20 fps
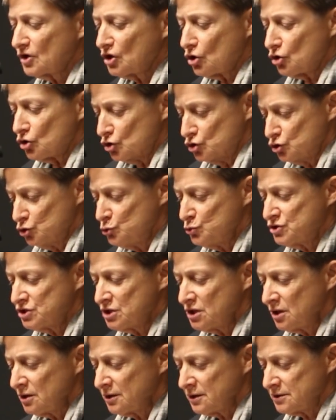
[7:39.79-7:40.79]

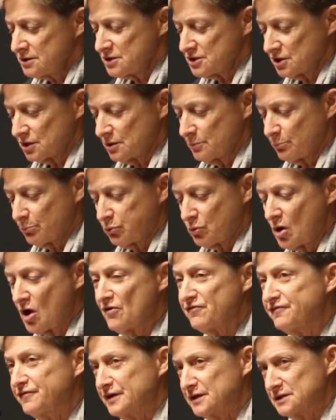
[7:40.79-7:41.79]
utility,
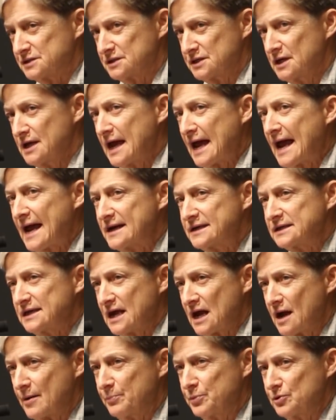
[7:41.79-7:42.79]
profit, and
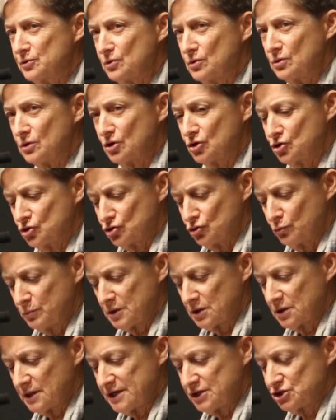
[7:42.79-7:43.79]
capital
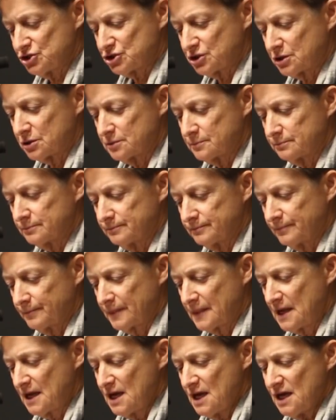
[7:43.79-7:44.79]
accumulation.
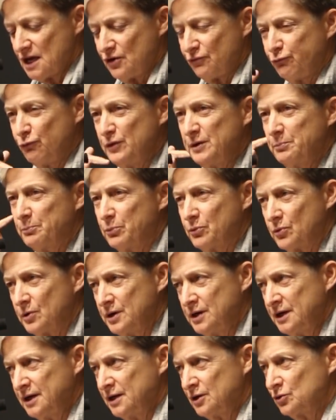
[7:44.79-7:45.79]
If we
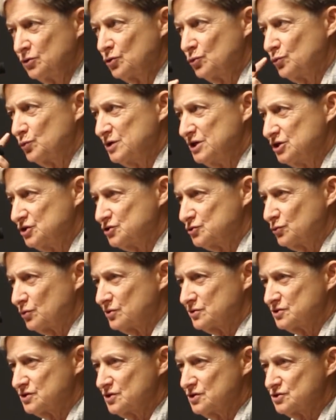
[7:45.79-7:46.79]
bring the
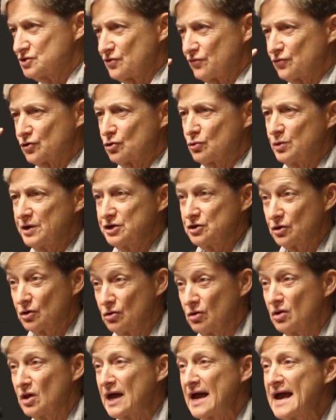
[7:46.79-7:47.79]
resources of
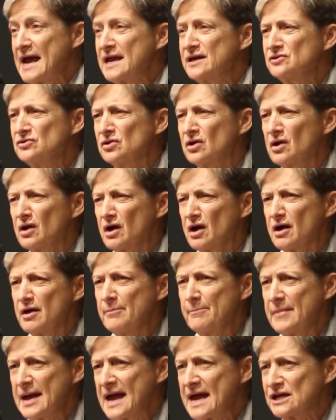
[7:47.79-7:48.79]
critical and
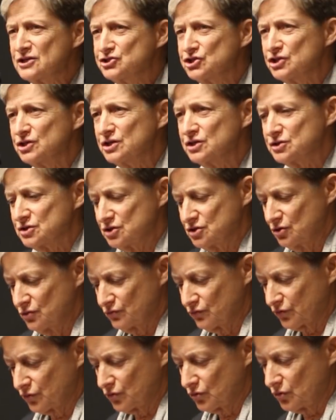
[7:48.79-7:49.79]
imaginative
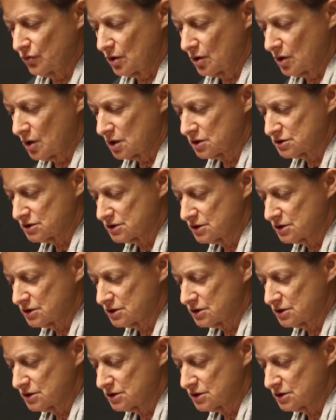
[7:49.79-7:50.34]
thought